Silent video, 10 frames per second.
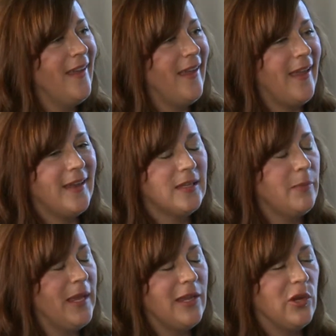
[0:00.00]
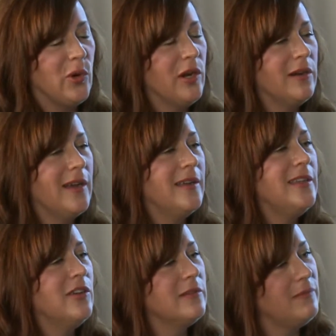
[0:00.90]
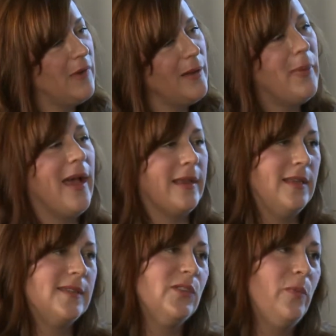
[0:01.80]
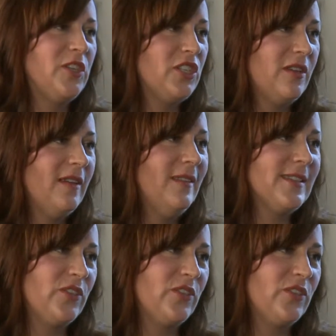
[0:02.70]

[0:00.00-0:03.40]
and it'll make your unpacking so much less